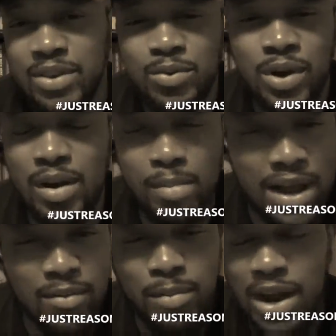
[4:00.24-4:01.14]
run a
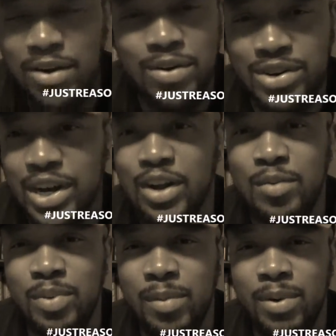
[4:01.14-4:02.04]
background check on
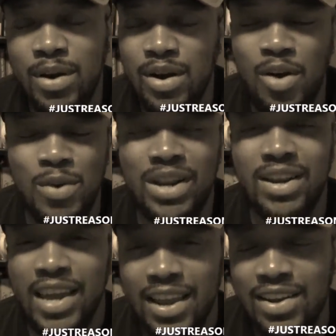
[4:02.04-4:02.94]
people. How
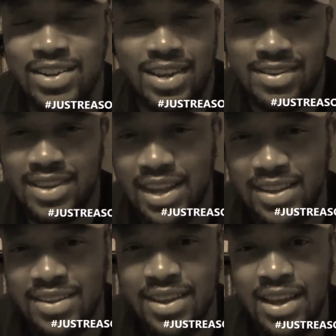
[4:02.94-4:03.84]
ridiculous is
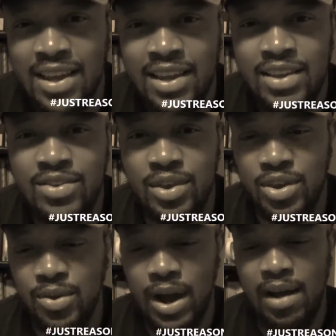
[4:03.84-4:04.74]
that? So
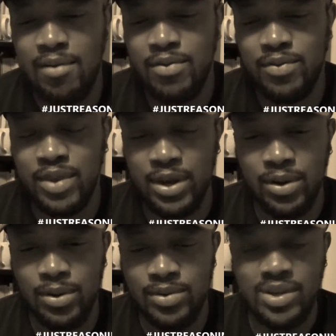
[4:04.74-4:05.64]
you have,
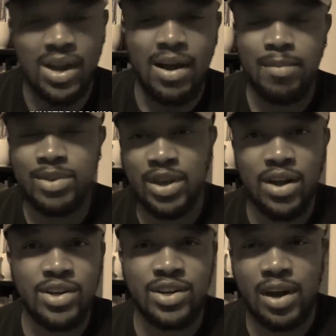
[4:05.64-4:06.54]
Tom's
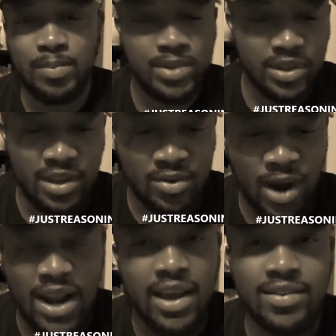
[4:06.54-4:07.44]
gun shop sitting
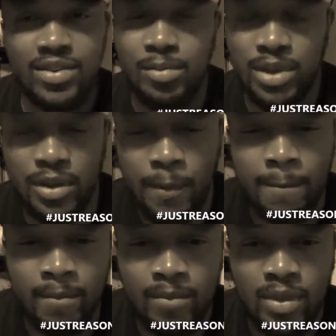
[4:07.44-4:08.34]
right next to me.
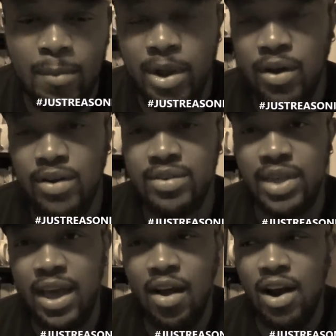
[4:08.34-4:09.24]
Because
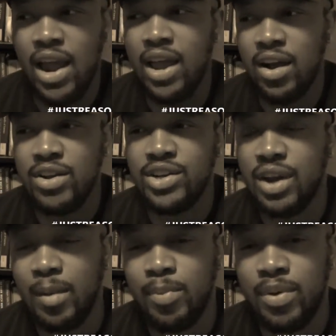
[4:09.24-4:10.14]
they are a gun
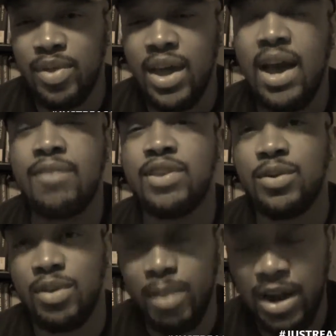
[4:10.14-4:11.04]
shop, they have to
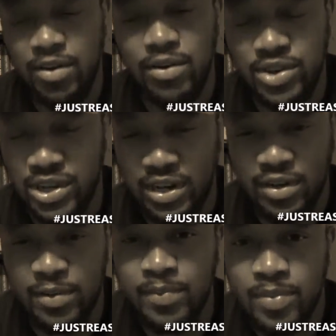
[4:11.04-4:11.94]
do the background
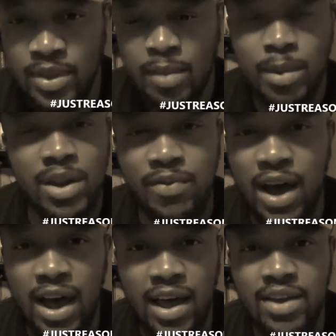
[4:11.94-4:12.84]
check. But if
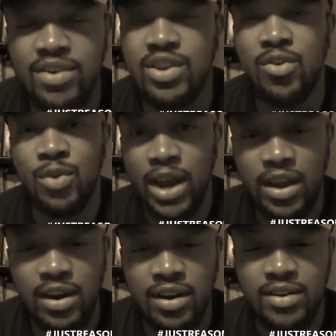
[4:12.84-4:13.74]
I, just a
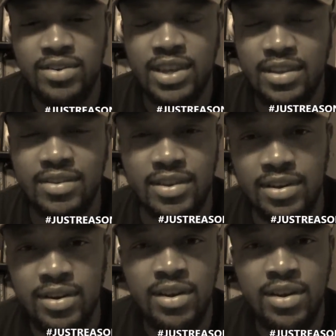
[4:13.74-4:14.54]
regular citizen,